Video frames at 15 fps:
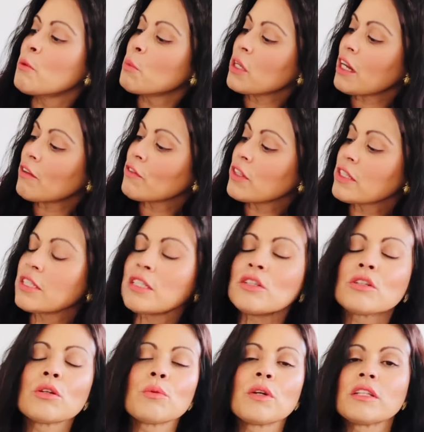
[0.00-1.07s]
but obviously
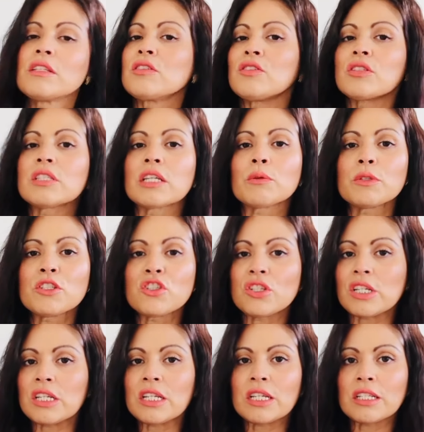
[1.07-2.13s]
you could wear this just like with
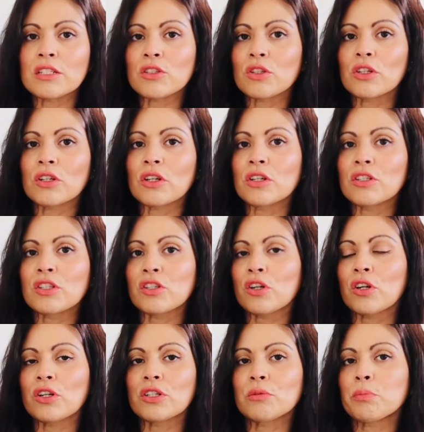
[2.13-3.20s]
jeans or a
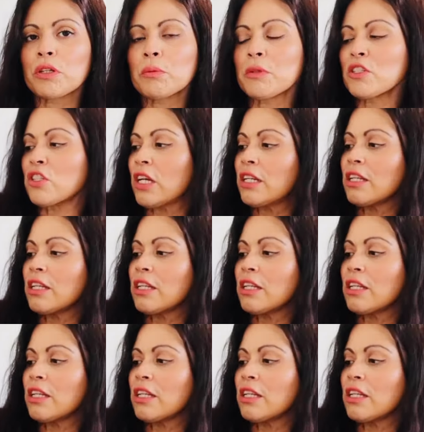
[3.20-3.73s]
skirt, pretty much